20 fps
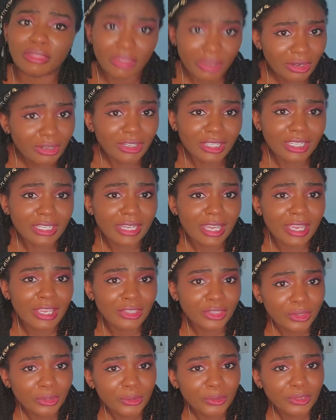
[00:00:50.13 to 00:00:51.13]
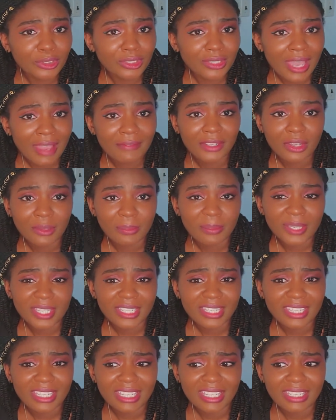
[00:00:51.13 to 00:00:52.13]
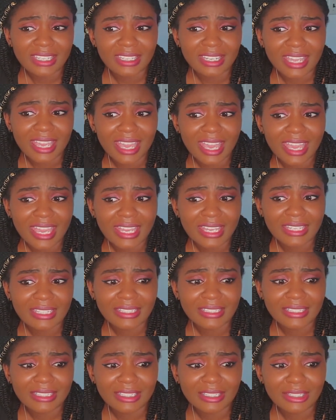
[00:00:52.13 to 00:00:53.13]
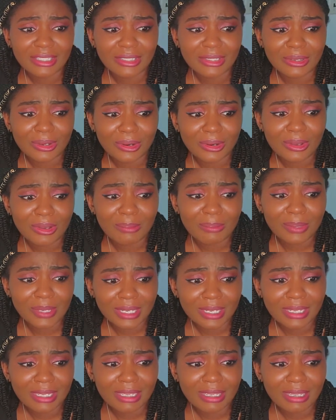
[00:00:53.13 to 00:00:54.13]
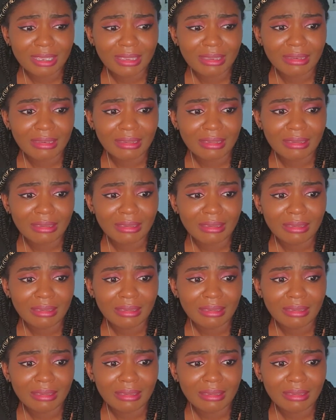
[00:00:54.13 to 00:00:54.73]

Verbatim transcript: they're looking at you to have an opinion and your opinion